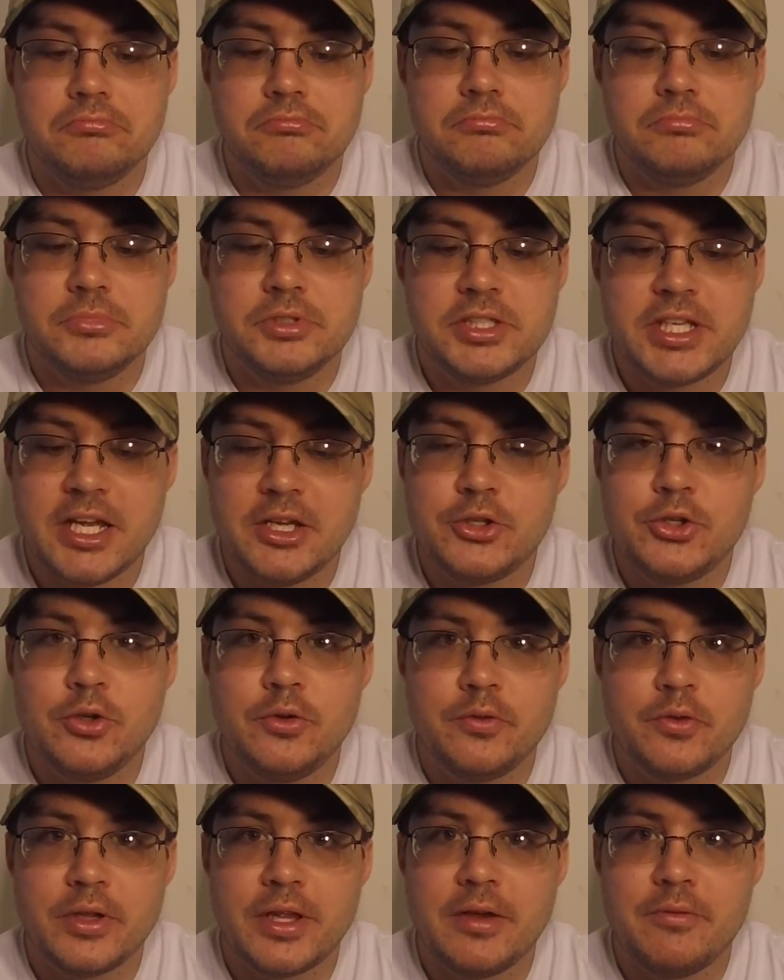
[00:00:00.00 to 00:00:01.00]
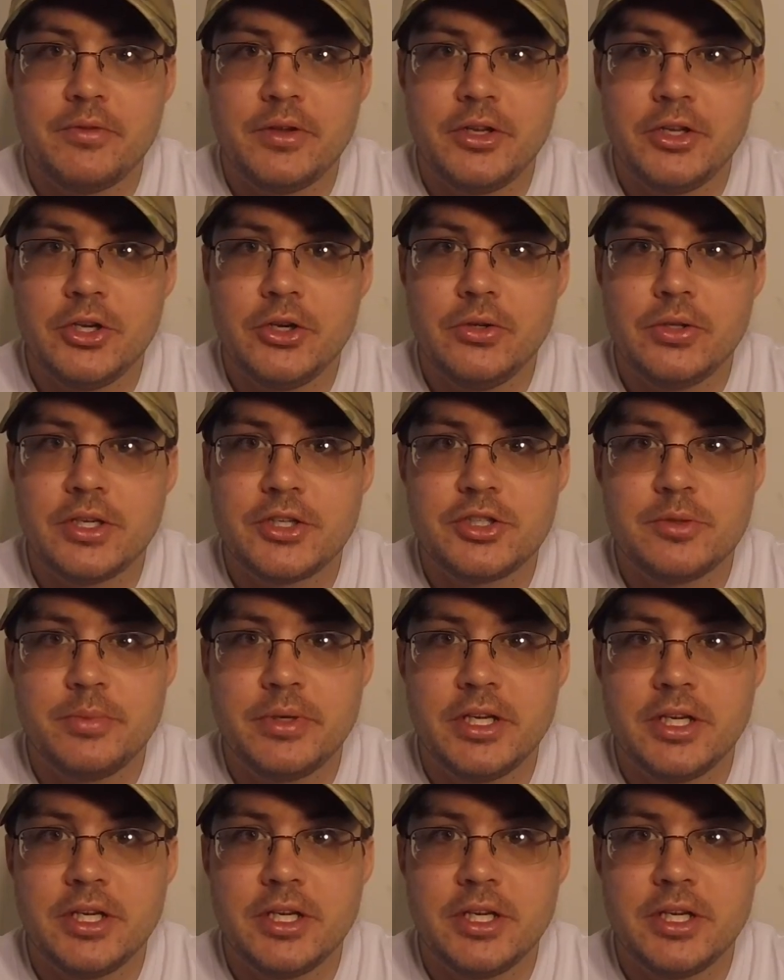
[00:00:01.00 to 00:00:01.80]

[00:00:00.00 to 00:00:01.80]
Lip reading: stay tuned for that video. That should be